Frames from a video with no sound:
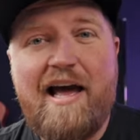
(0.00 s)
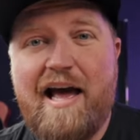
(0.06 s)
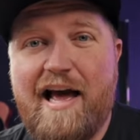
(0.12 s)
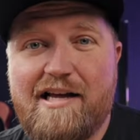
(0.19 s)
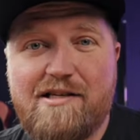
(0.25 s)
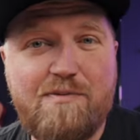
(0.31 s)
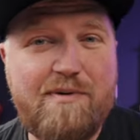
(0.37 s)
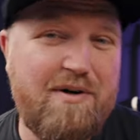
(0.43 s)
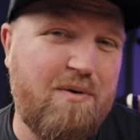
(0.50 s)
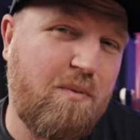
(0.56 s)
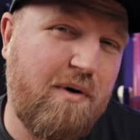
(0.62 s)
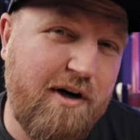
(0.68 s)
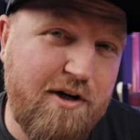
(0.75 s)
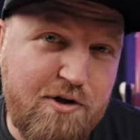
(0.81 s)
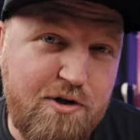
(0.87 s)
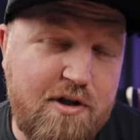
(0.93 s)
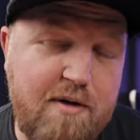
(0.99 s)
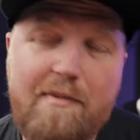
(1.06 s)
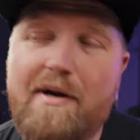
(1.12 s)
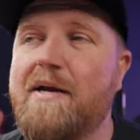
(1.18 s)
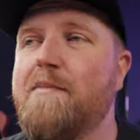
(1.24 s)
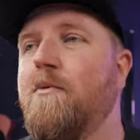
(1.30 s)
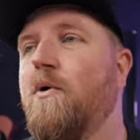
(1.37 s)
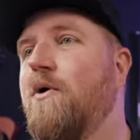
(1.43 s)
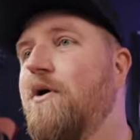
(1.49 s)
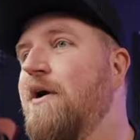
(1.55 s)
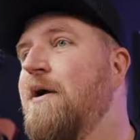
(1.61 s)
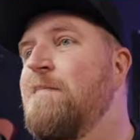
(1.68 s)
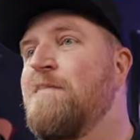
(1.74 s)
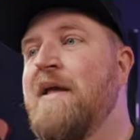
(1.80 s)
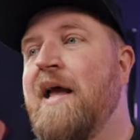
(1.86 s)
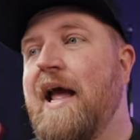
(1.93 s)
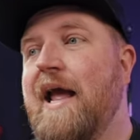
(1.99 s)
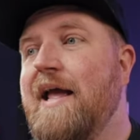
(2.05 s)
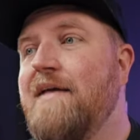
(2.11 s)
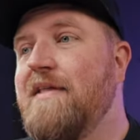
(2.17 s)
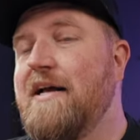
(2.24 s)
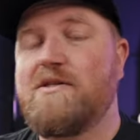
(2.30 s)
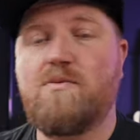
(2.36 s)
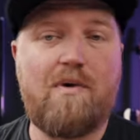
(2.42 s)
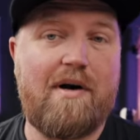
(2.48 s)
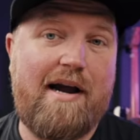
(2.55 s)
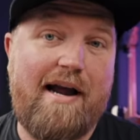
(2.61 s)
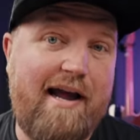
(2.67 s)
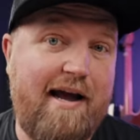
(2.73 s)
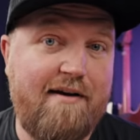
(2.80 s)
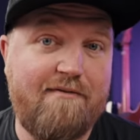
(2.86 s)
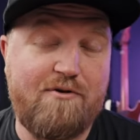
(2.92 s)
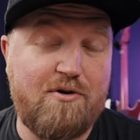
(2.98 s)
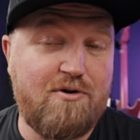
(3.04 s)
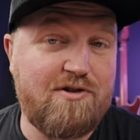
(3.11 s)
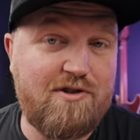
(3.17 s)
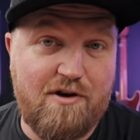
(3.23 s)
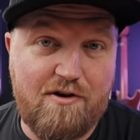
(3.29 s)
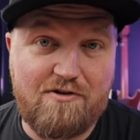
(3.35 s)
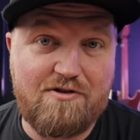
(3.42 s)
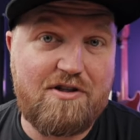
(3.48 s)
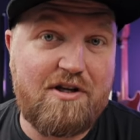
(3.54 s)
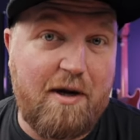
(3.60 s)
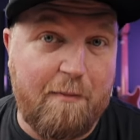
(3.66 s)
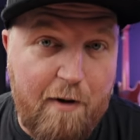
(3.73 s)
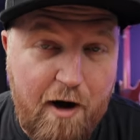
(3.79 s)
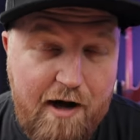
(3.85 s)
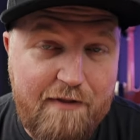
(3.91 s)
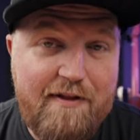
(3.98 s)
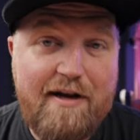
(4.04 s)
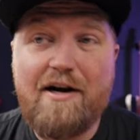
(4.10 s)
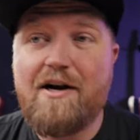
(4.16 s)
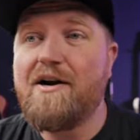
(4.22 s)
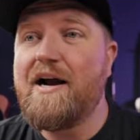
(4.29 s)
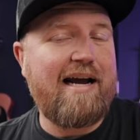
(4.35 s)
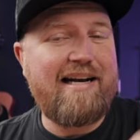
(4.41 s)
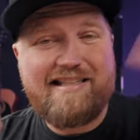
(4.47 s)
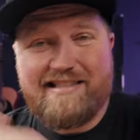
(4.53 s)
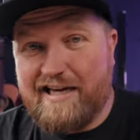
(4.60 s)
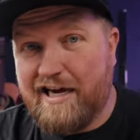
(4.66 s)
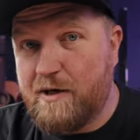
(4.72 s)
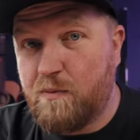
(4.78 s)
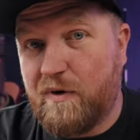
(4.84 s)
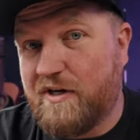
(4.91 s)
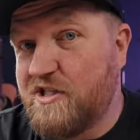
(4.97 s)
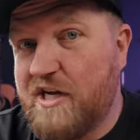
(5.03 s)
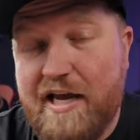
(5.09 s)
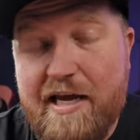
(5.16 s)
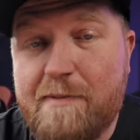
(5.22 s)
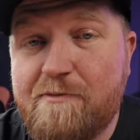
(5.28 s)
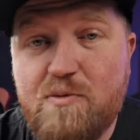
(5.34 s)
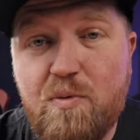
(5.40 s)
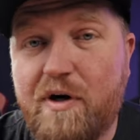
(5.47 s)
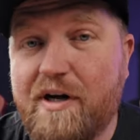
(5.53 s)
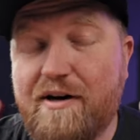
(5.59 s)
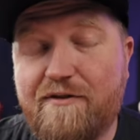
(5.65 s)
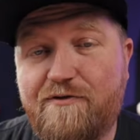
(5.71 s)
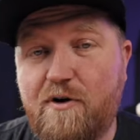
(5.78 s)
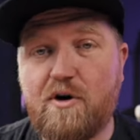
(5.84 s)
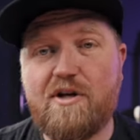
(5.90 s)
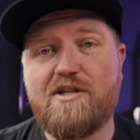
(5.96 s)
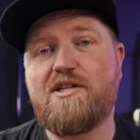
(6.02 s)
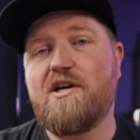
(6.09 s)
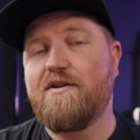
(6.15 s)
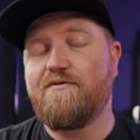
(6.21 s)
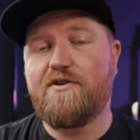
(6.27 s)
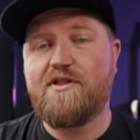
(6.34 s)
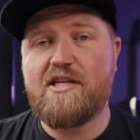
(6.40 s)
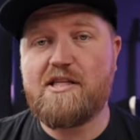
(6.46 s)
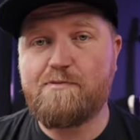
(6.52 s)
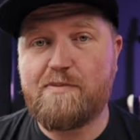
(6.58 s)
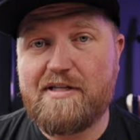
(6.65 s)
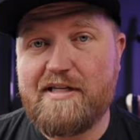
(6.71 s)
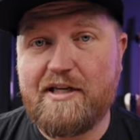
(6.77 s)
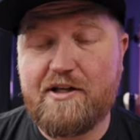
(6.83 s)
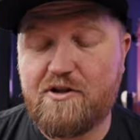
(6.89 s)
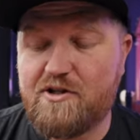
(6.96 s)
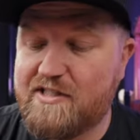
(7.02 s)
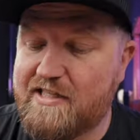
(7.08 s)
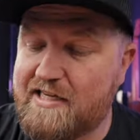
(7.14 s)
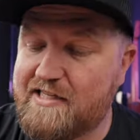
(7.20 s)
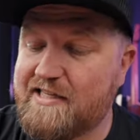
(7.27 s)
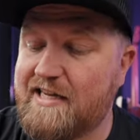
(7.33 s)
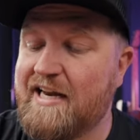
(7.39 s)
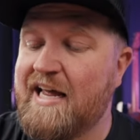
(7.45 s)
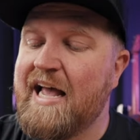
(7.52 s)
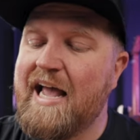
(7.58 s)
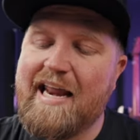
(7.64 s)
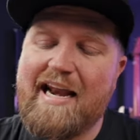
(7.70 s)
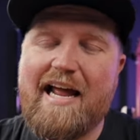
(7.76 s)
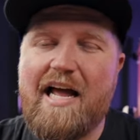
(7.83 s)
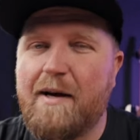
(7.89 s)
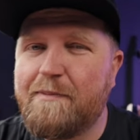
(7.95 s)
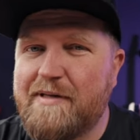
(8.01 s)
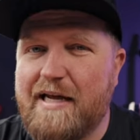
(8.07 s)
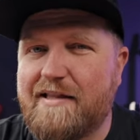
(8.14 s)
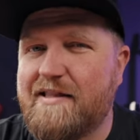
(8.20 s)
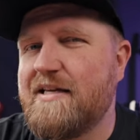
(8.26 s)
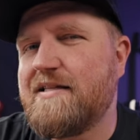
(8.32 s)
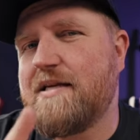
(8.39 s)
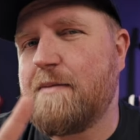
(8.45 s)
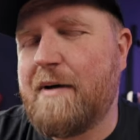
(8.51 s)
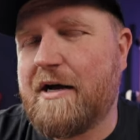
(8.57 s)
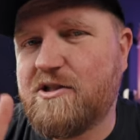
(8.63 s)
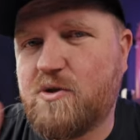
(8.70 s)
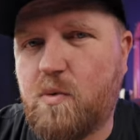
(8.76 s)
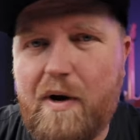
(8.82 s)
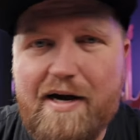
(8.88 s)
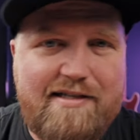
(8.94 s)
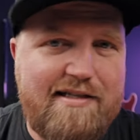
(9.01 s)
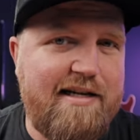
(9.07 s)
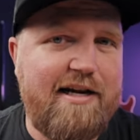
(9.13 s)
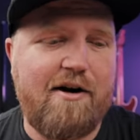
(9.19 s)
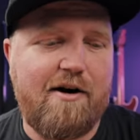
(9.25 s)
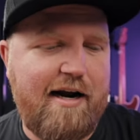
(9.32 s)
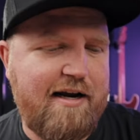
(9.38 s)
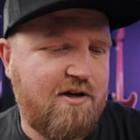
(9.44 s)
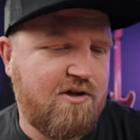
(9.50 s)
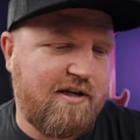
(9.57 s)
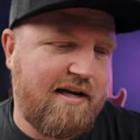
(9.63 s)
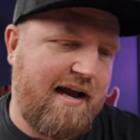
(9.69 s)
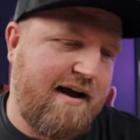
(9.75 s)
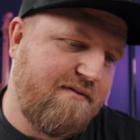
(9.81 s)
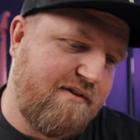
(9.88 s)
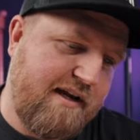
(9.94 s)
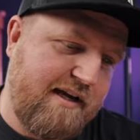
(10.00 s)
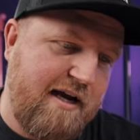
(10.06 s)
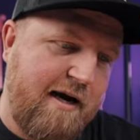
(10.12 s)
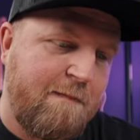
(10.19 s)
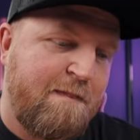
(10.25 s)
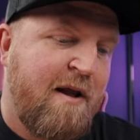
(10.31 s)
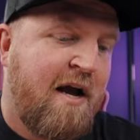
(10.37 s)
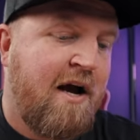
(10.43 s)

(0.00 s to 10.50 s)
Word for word: as we don't want to do them anymore and that's where I have new songs come on there, I decide which hymns we're gonna focus on for this particular season, and I update this about twice a year. I usually have like a